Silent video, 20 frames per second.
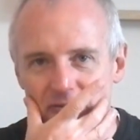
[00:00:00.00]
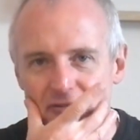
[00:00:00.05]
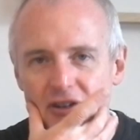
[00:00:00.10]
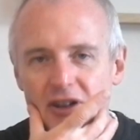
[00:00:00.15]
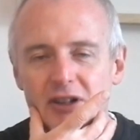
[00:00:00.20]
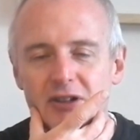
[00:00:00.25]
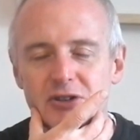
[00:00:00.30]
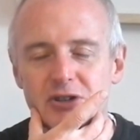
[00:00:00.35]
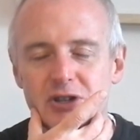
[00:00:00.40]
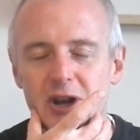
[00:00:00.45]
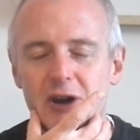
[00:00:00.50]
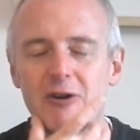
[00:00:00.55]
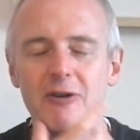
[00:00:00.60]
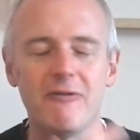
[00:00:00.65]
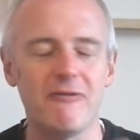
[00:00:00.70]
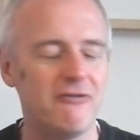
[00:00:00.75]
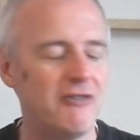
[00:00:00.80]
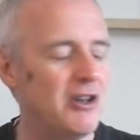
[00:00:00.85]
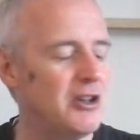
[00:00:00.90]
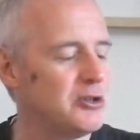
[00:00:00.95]

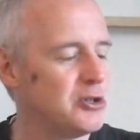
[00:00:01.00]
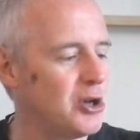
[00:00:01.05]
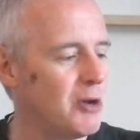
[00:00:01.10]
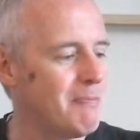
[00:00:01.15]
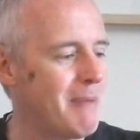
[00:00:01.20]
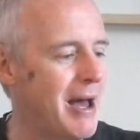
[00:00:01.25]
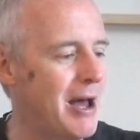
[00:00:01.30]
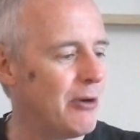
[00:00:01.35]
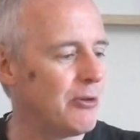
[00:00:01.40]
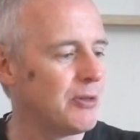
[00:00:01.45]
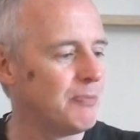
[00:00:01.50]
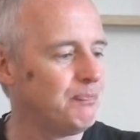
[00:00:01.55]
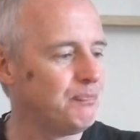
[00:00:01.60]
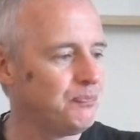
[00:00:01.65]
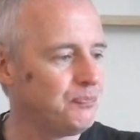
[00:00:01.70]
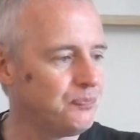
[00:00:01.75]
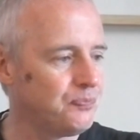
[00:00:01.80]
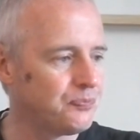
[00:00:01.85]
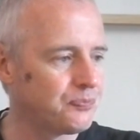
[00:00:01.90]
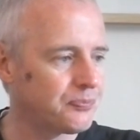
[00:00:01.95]
fills your mouth.
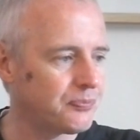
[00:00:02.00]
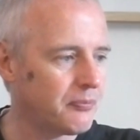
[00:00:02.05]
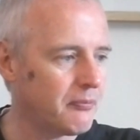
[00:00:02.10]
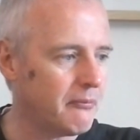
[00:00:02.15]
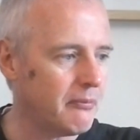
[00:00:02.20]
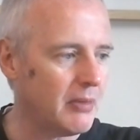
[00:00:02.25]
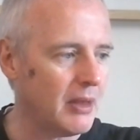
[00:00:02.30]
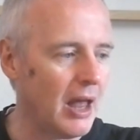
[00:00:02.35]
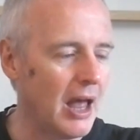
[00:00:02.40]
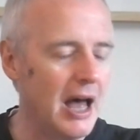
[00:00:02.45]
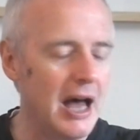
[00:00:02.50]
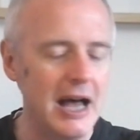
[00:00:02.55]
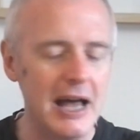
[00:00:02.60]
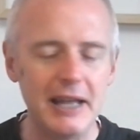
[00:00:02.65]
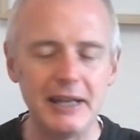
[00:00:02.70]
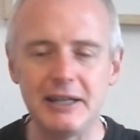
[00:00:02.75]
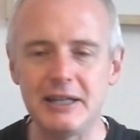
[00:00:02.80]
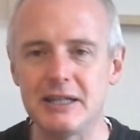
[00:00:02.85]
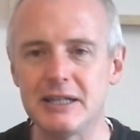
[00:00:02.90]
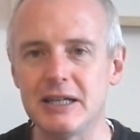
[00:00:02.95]

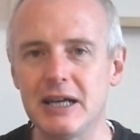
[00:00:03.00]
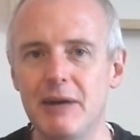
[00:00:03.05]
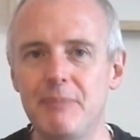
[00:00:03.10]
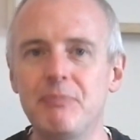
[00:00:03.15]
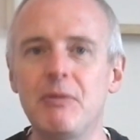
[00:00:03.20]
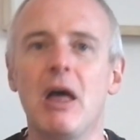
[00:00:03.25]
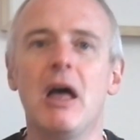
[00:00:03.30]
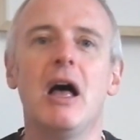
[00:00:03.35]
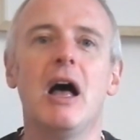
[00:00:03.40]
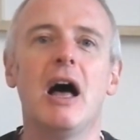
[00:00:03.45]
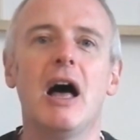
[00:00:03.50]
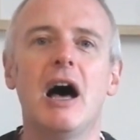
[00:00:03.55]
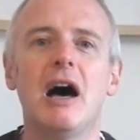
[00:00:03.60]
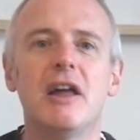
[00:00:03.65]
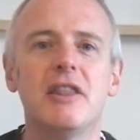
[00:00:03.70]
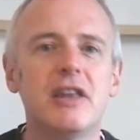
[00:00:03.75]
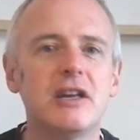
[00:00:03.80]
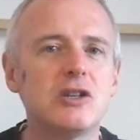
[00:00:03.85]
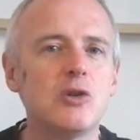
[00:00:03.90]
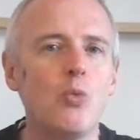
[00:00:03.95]
And
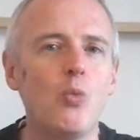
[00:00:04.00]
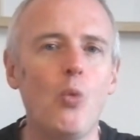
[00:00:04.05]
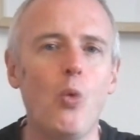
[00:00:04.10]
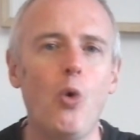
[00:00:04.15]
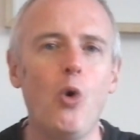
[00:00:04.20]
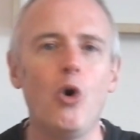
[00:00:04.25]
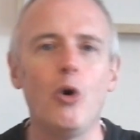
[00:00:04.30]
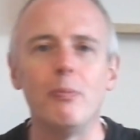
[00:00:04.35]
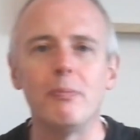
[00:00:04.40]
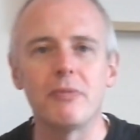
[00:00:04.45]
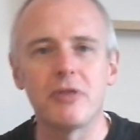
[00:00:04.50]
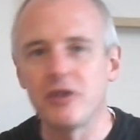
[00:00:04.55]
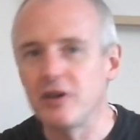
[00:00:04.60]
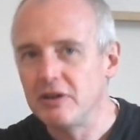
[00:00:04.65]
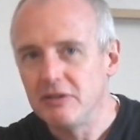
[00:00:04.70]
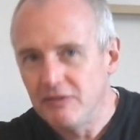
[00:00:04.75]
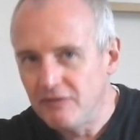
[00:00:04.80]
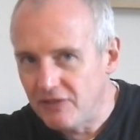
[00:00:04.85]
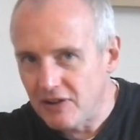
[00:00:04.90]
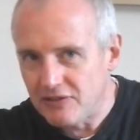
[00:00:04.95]
there's a
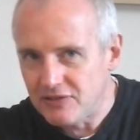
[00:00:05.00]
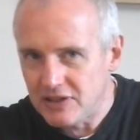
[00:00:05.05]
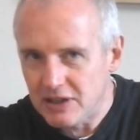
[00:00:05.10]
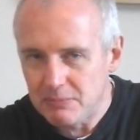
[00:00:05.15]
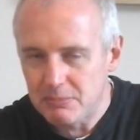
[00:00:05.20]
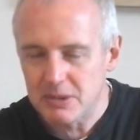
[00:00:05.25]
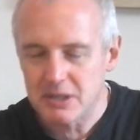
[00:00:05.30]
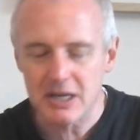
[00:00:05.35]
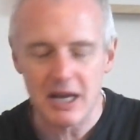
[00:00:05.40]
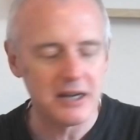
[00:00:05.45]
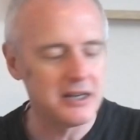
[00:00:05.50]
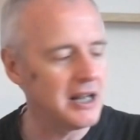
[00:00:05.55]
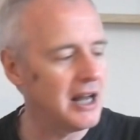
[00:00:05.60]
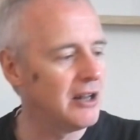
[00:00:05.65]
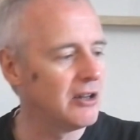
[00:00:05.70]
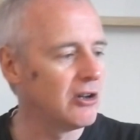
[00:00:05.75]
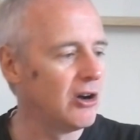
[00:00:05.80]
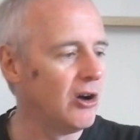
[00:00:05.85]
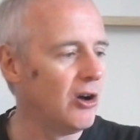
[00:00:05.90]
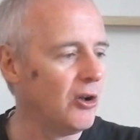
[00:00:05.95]
warmth, 15%
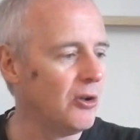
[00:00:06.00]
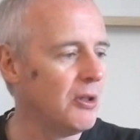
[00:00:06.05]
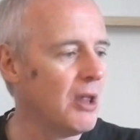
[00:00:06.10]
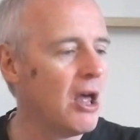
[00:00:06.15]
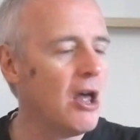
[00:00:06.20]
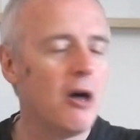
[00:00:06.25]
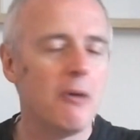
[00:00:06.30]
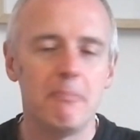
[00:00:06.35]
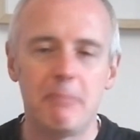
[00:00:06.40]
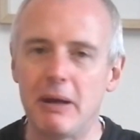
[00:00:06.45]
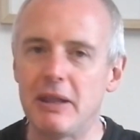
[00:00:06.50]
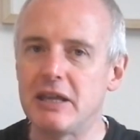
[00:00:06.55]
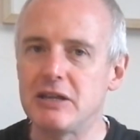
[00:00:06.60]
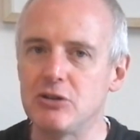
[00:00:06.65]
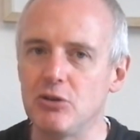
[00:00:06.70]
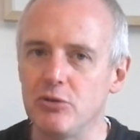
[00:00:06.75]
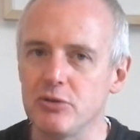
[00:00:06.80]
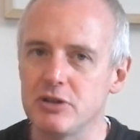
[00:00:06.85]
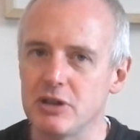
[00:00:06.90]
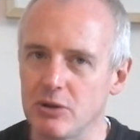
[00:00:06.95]
alcohol. But
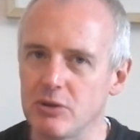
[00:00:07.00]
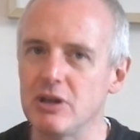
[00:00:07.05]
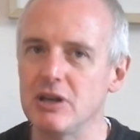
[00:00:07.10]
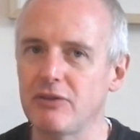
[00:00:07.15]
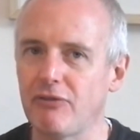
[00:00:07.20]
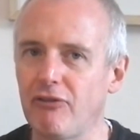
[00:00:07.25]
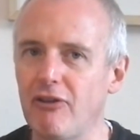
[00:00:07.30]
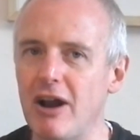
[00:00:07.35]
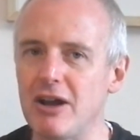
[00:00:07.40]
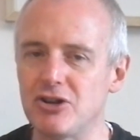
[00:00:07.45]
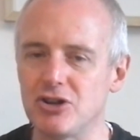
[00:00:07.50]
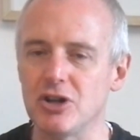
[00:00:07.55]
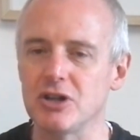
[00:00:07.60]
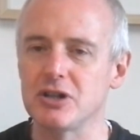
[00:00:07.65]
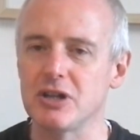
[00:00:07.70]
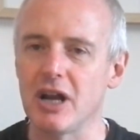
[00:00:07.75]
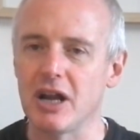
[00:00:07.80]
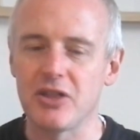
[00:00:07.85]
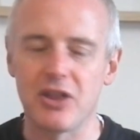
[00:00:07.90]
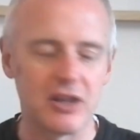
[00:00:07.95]
there's also this
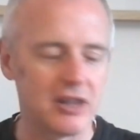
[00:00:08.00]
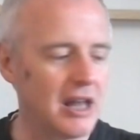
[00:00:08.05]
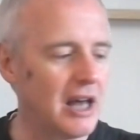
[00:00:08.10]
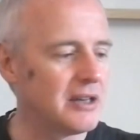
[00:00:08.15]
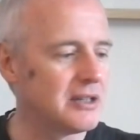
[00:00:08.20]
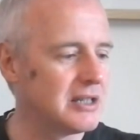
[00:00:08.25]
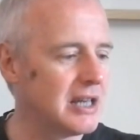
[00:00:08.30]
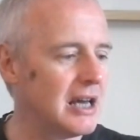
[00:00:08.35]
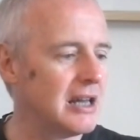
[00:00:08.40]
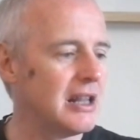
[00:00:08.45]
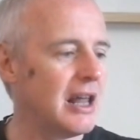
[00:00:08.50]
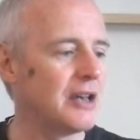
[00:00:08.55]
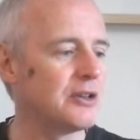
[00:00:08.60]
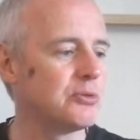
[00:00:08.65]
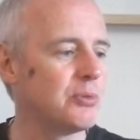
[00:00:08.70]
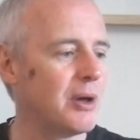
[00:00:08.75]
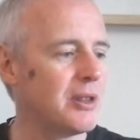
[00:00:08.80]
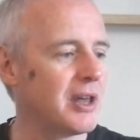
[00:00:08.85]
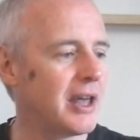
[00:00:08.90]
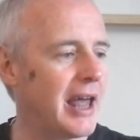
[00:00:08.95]
freshness, and I think that's
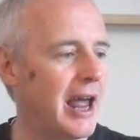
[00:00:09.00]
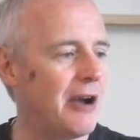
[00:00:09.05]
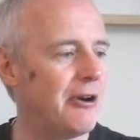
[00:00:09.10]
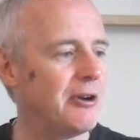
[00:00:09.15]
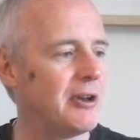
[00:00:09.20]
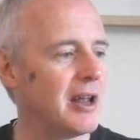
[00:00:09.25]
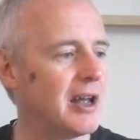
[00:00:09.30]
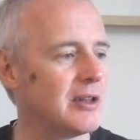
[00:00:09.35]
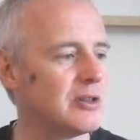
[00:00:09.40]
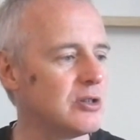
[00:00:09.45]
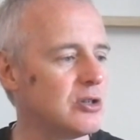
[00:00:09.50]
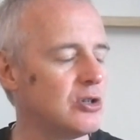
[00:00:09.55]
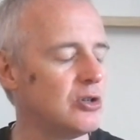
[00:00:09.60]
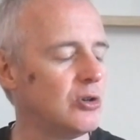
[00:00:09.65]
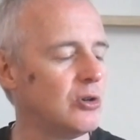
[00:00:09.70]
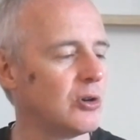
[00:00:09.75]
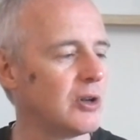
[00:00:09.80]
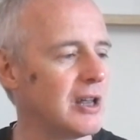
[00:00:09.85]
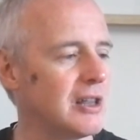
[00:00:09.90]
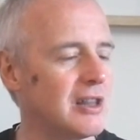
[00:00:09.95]
where the Carignan's
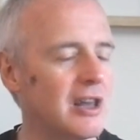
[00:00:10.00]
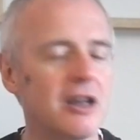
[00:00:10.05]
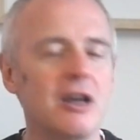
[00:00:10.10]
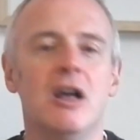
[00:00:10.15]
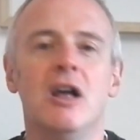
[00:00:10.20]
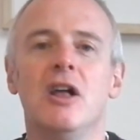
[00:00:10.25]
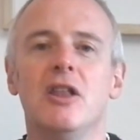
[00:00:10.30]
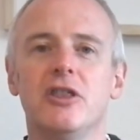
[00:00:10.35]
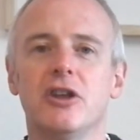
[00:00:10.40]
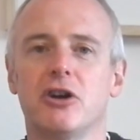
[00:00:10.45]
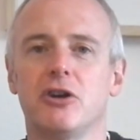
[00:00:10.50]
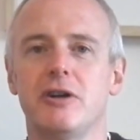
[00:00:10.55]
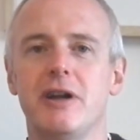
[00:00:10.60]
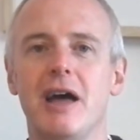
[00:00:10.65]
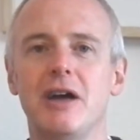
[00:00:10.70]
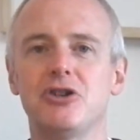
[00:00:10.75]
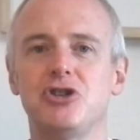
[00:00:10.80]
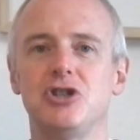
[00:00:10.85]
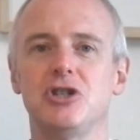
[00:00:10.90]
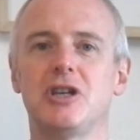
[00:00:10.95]
talking. The
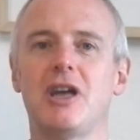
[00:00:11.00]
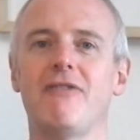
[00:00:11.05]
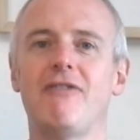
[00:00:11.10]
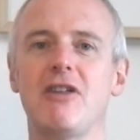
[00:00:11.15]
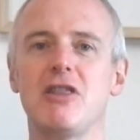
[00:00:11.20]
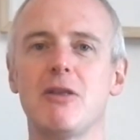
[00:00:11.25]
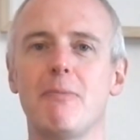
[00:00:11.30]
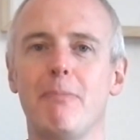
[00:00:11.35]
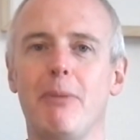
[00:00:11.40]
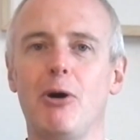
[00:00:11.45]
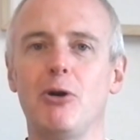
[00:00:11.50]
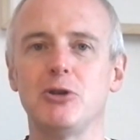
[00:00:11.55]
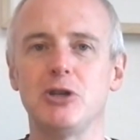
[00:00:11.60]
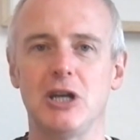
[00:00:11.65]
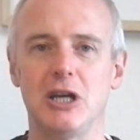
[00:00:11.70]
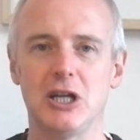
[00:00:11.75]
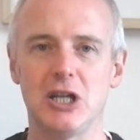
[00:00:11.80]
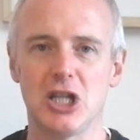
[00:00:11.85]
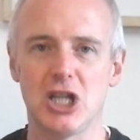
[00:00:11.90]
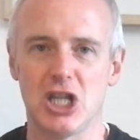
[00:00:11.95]
Grenache is giving the
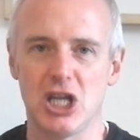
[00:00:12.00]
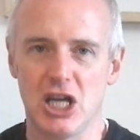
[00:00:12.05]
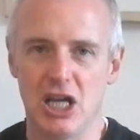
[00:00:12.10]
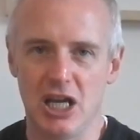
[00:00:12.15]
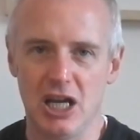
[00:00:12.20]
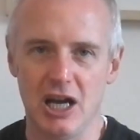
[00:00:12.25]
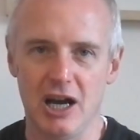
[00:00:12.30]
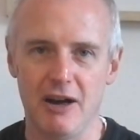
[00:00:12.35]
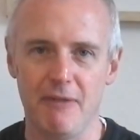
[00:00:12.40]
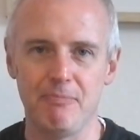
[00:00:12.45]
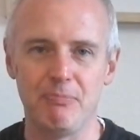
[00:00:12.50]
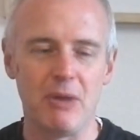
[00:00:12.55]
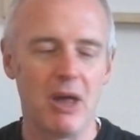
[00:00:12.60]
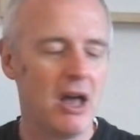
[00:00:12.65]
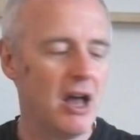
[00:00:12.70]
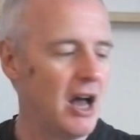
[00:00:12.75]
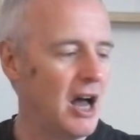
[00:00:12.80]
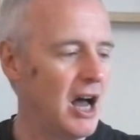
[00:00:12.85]
body and the